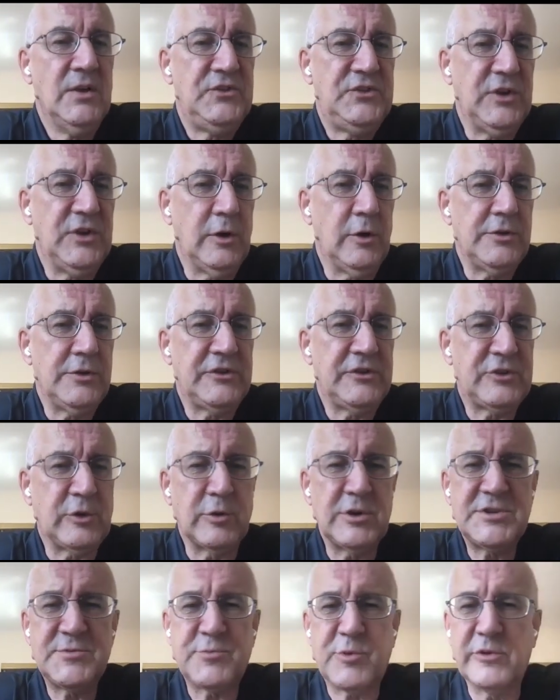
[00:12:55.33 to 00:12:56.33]
So the
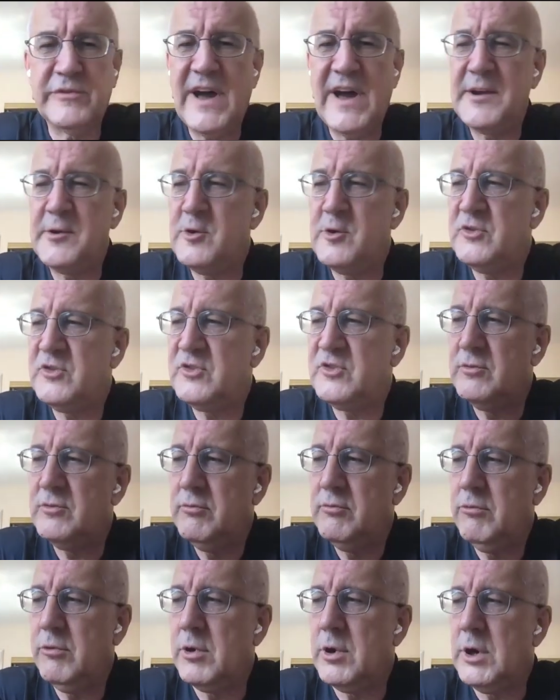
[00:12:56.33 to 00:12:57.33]
storage
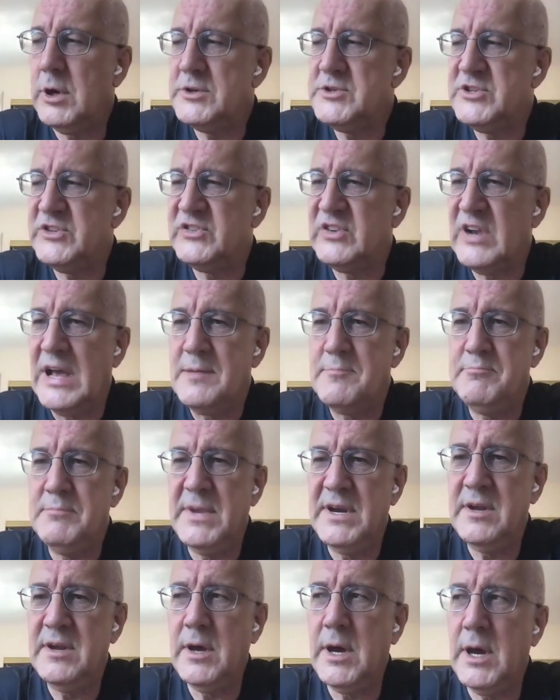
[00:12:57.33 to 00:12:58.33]
providers were just like
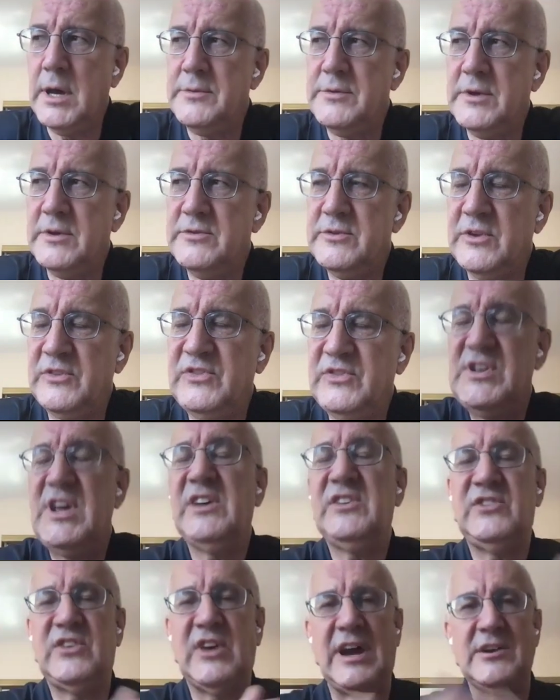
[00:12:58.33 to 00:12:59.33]
the
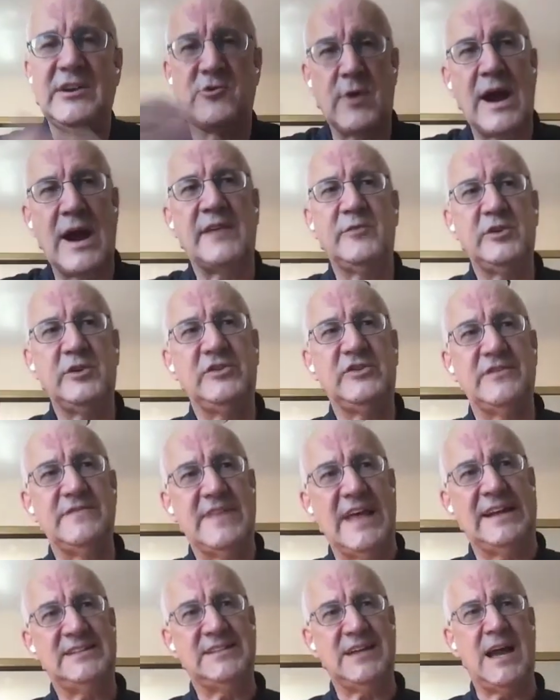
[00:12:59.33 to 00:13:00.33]
CSI drivers of
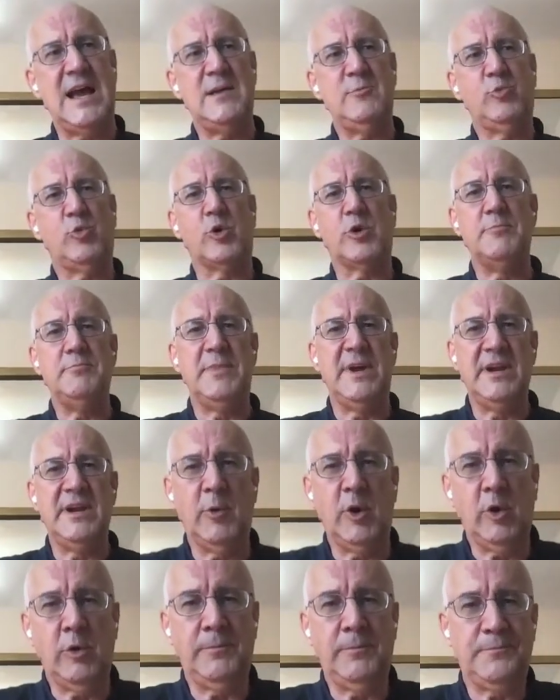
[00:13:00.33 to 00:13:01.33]
that time were
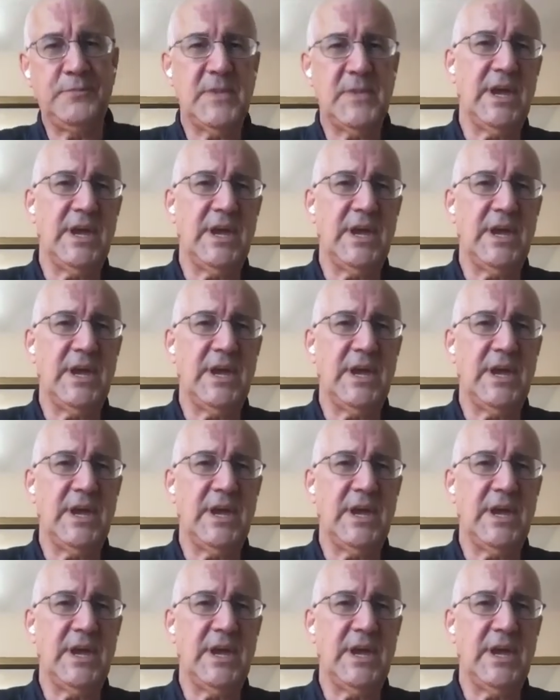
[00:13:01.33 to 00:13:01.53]
minimal.